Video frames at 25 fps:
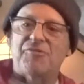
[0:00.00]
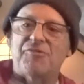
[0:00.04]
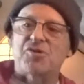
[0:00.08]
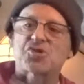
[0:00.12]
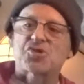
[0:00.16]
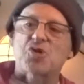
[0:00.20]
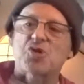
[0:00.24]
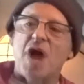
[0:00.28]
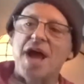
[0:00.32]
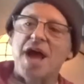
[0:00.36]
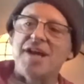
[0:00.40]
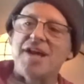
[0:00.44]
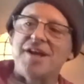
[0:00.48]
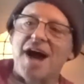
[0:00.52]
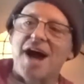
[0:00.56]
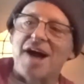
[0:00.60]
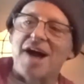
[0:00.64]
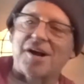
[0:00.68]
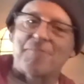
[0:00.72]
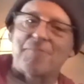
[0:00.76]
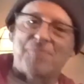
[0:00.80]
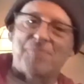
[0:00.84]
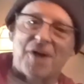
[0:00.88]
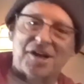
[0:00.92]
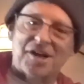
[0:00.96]
But if you try and
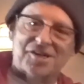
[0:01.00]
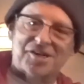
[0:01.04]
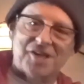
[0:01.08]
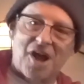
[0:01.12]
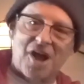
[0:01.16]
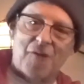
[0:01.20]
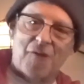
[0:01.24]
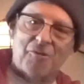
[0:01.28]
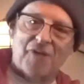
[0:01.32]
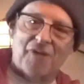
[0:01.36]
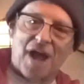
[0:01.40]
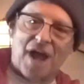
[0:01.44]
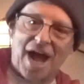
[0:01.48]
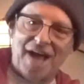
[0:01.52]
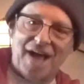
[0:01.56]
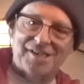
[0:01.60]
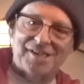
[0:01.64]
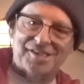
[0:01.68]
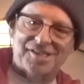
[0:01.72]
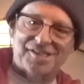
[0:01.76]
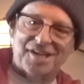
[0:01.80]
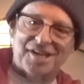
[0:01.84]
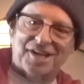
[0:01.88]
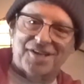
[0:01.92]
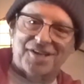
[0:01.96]
knock a puck down with a
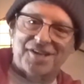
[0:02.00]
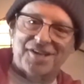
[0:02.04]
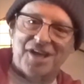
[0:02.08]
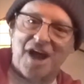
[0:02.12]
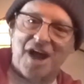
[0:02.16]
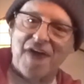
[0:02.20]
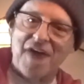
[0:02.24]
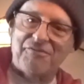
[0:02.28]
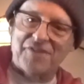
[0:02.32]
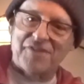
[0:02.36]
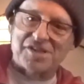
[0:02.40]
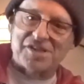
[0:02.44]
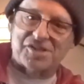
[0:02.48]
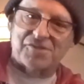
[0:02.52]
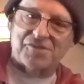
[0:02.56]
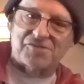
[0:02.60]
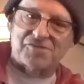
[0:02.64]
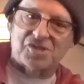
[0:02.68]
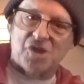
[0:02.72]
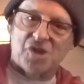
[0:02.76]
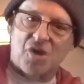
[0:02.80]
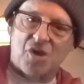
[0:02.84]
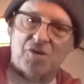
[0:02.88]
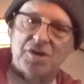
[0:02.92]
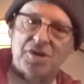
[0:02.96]
high stick in the
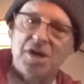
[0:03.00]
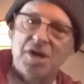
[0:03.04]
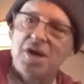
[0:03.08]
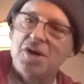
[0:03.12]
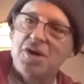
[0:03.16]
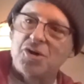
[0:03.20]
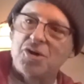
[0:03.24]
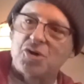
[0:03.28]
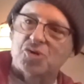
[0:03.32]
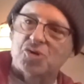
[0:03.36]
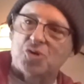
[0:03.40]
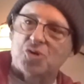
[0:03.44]
offensive zone,